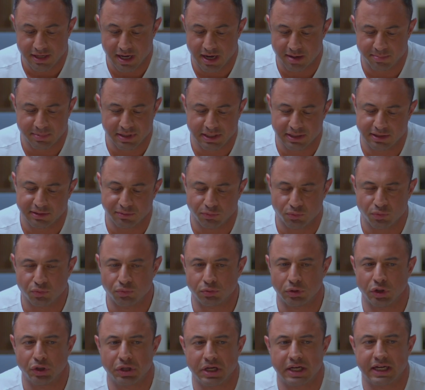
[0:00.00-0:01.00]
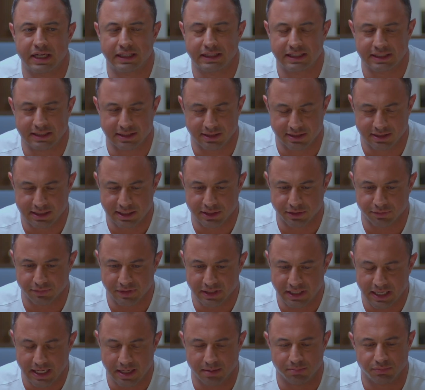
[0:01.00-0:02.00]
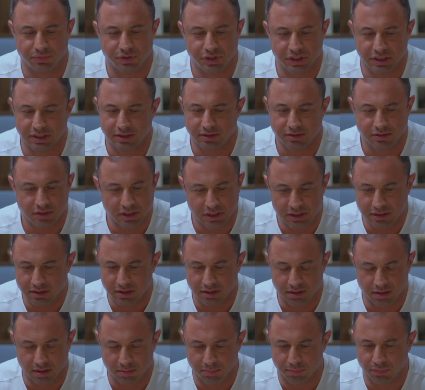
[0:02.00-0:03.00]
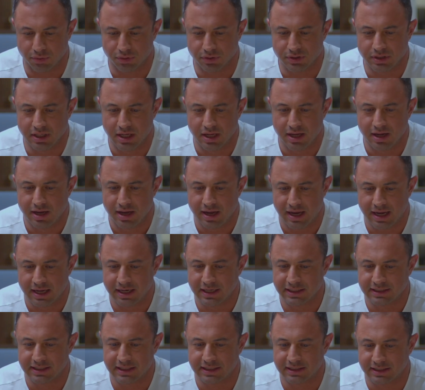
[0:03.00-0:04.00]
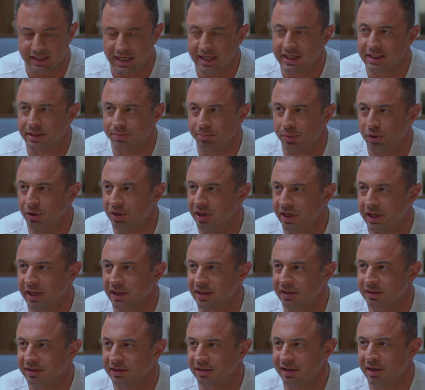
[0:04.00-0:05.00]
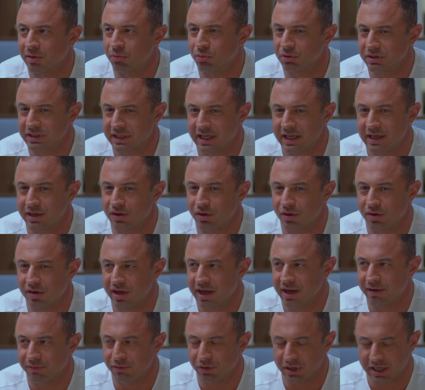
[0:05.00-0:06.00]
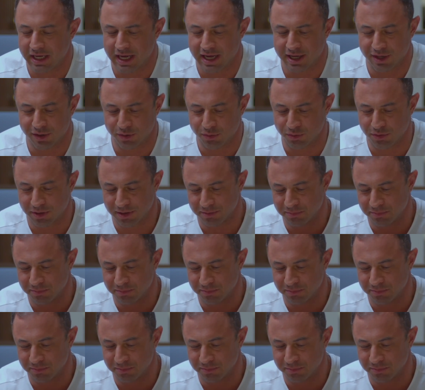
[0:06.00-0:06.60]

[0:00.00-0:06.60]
Yeah, I mean, looking at the success of the game, just the numbers, it is a textbook hit. It was hit on every category.